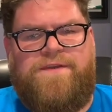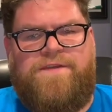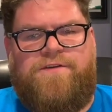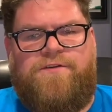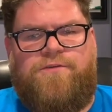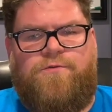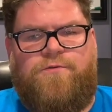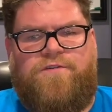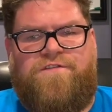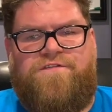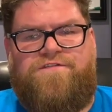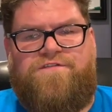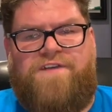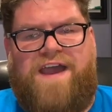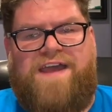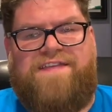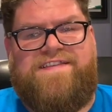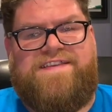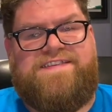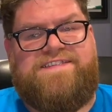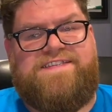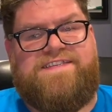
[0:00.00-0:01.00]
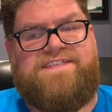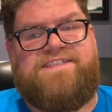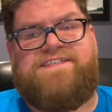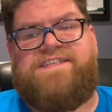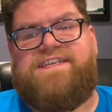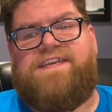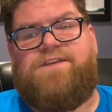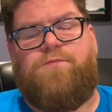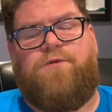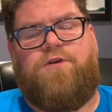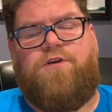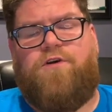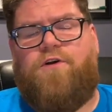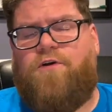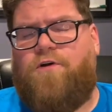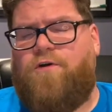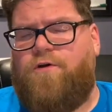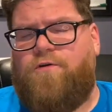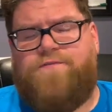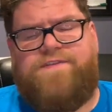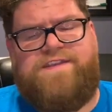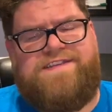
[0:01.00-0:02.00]
who will finally succeed where
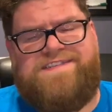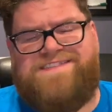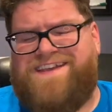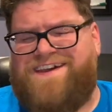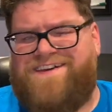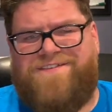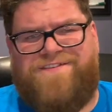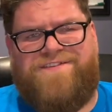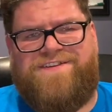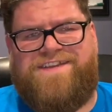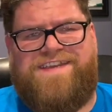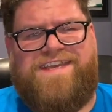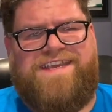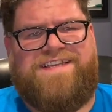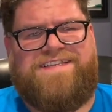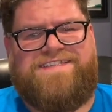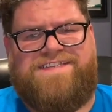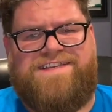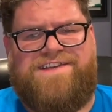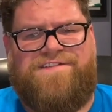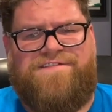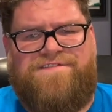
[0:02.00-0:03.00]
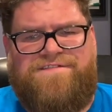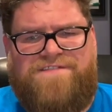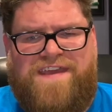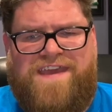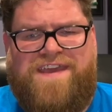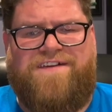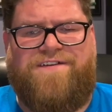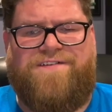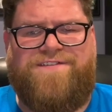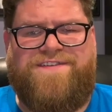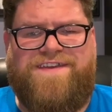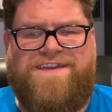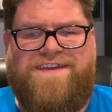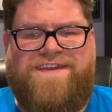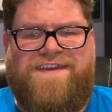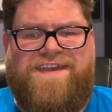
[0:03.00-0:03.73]
all these other kings have failed